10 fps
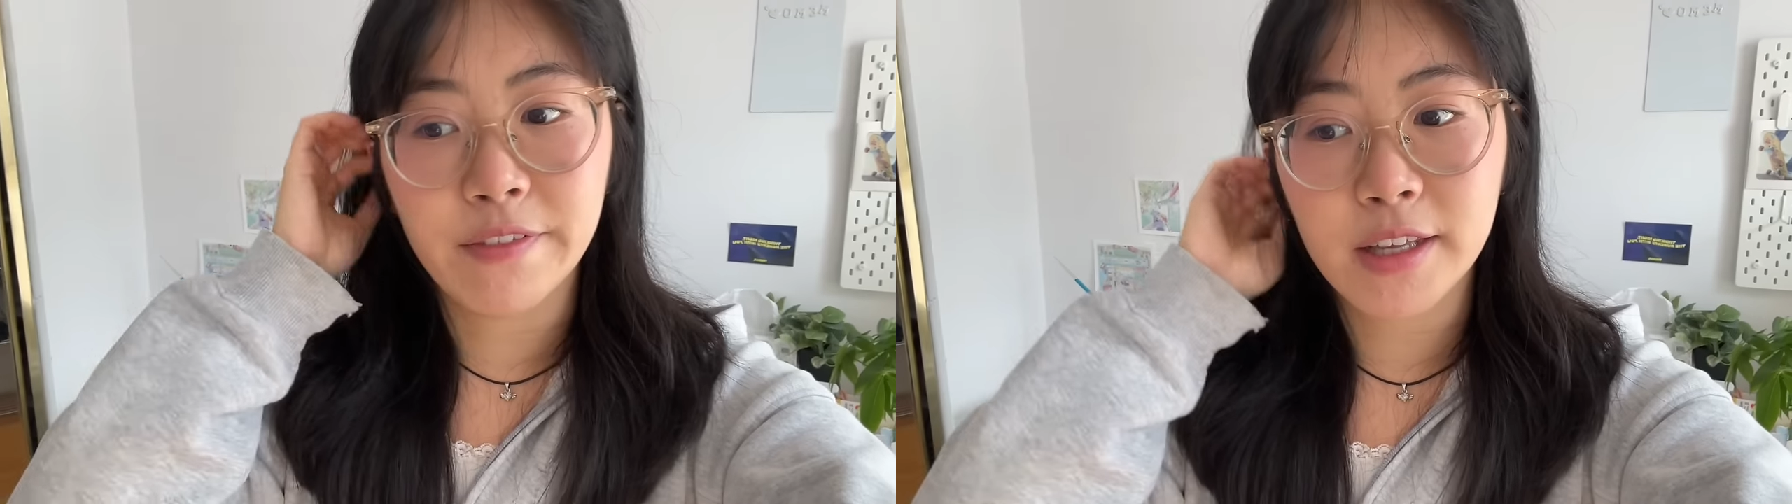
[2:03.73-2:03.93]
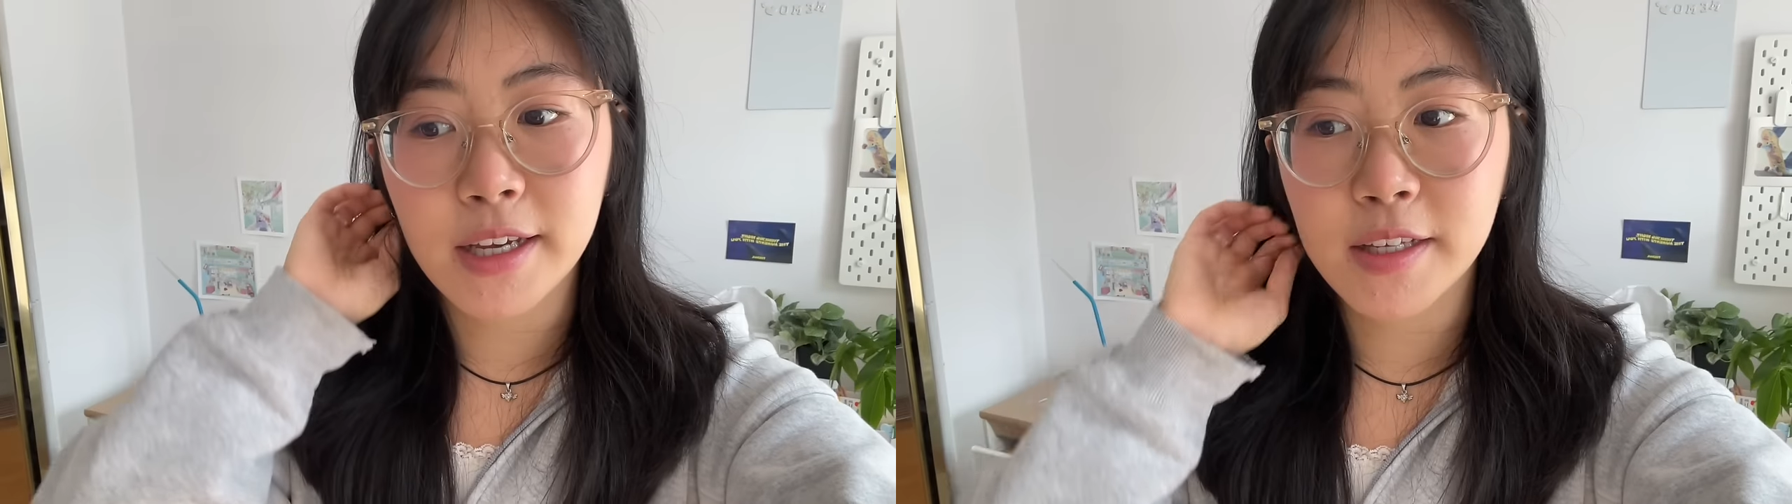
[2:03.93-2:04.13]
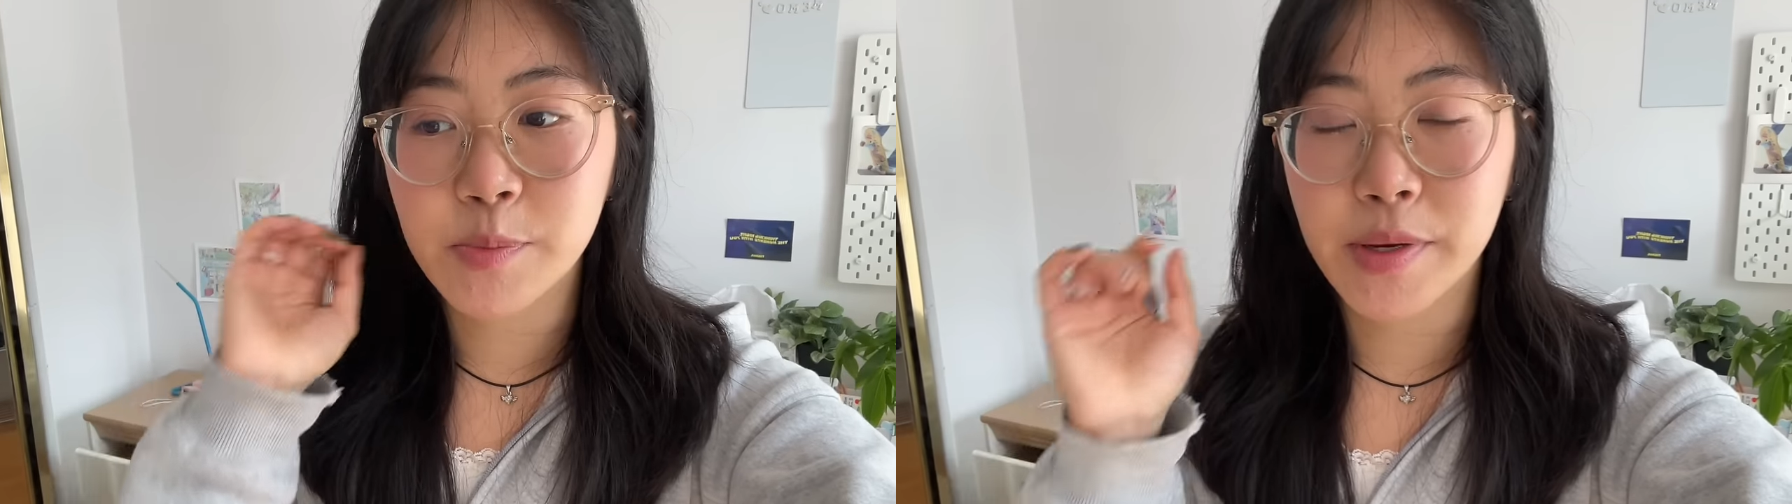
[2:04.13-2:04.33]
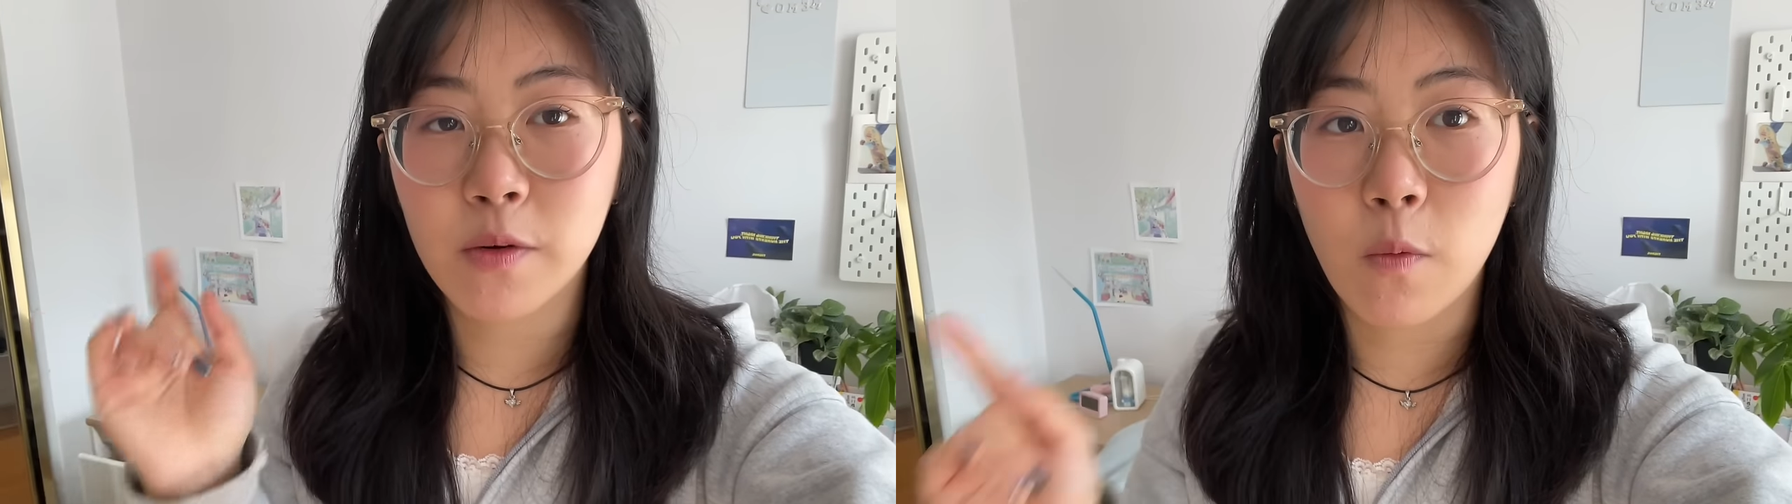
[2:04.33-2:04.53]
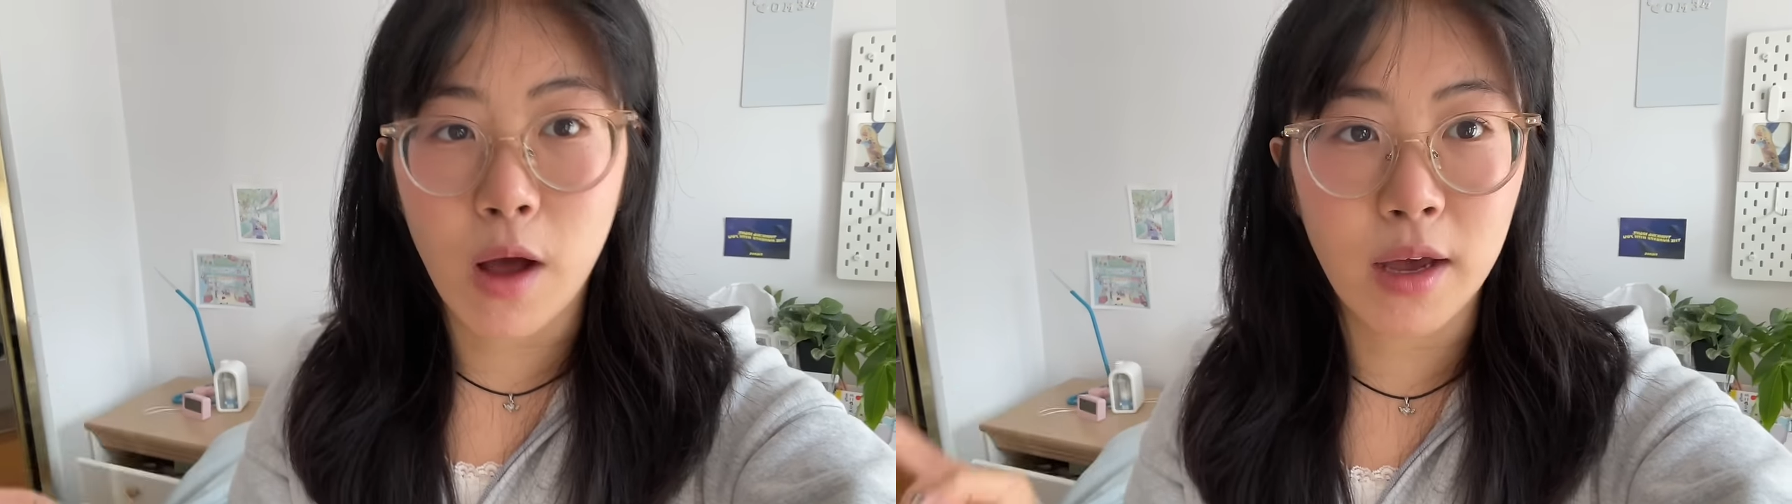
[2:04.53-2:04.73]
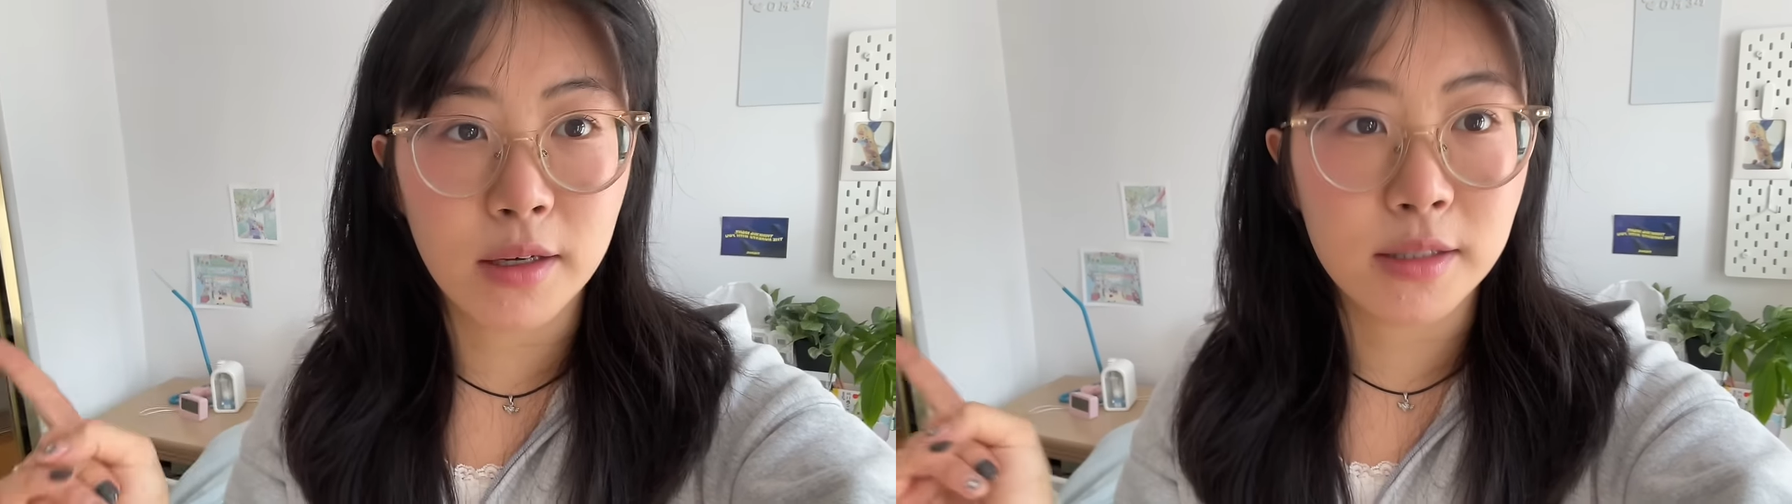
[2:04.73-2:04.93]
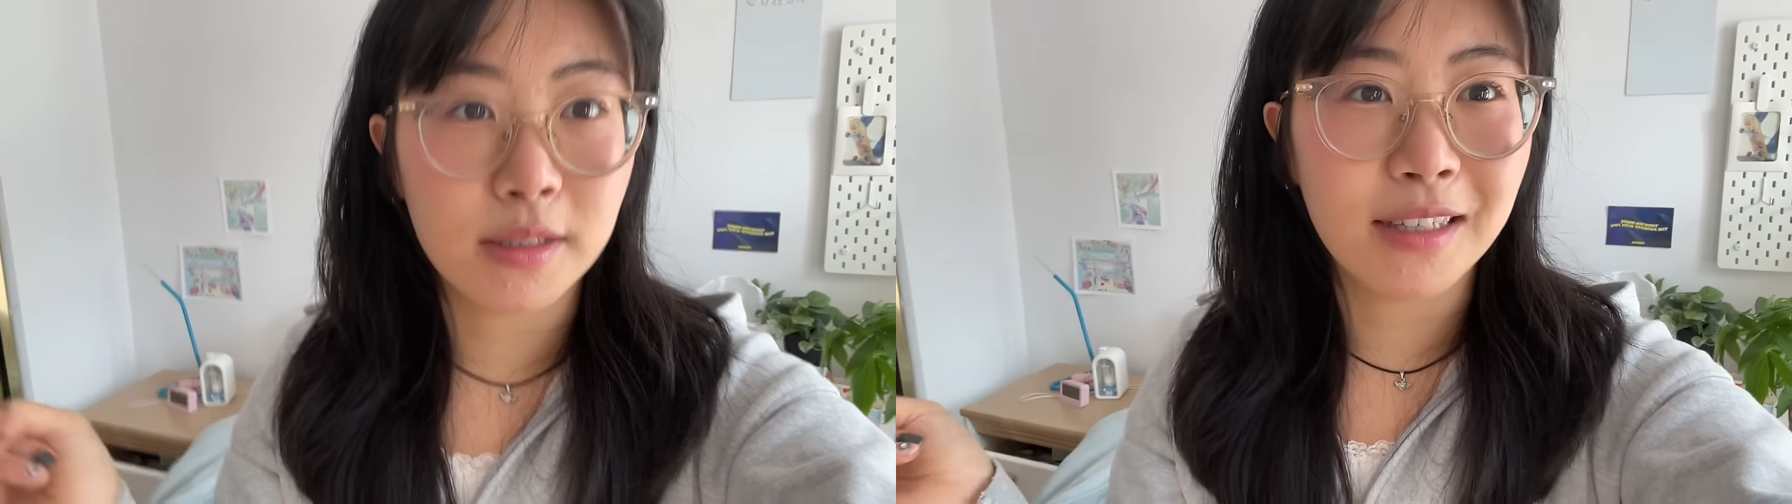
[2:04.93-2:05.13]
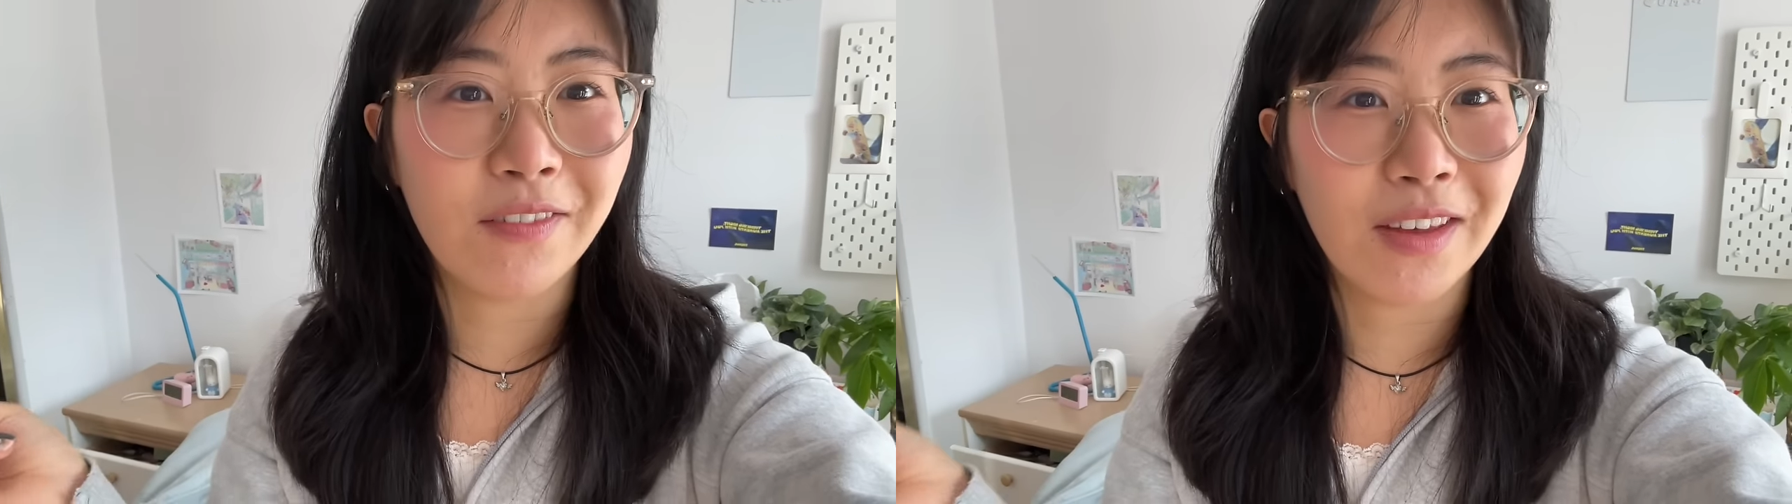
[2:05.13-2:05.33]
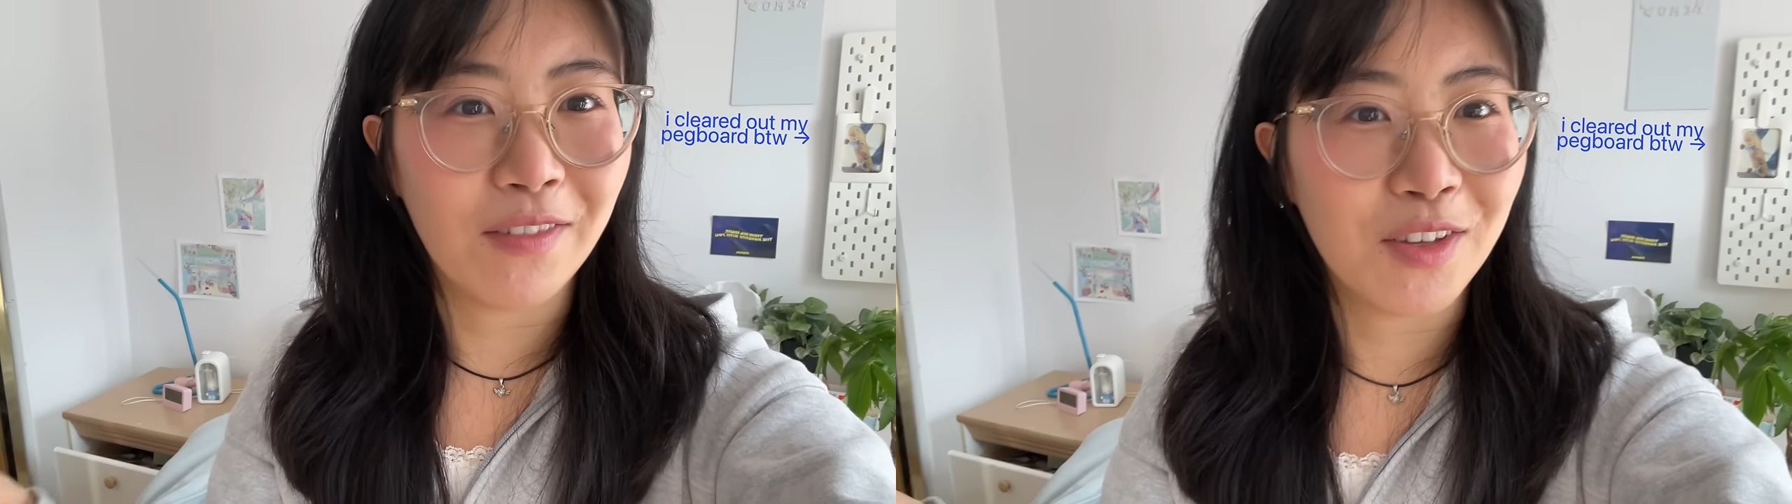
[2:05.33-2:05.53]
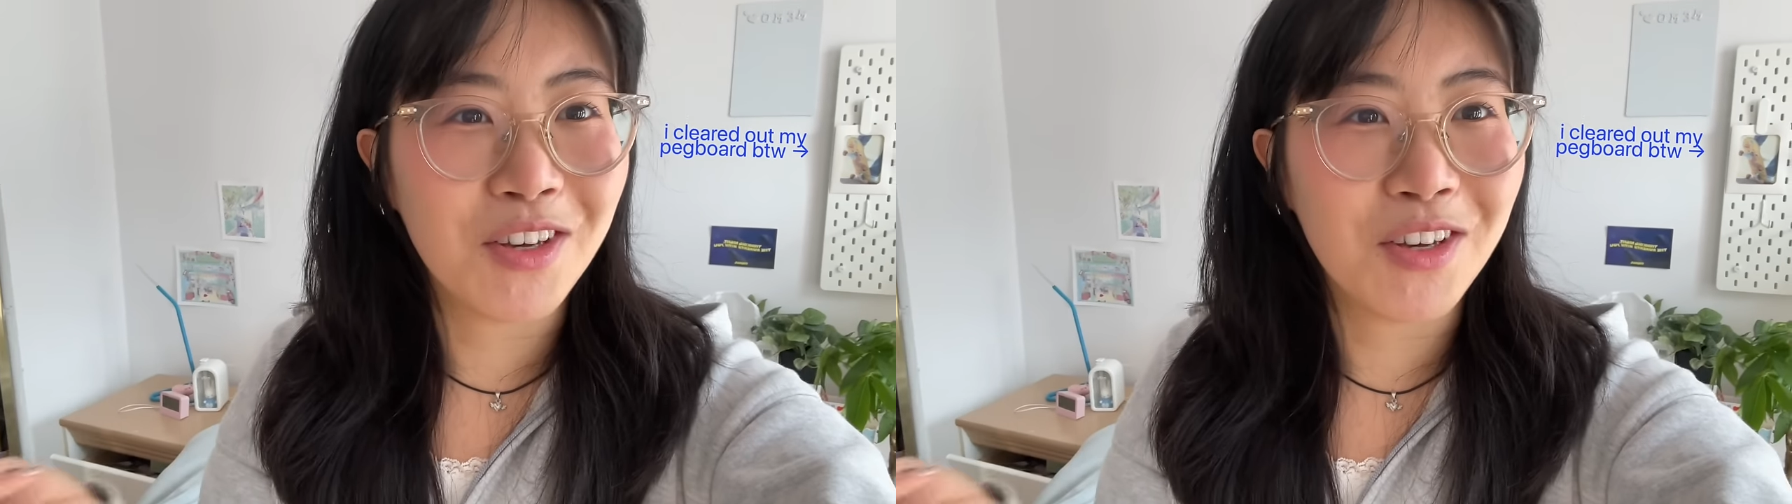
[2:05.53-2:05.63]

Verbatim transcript: feel like it's been a while since I've given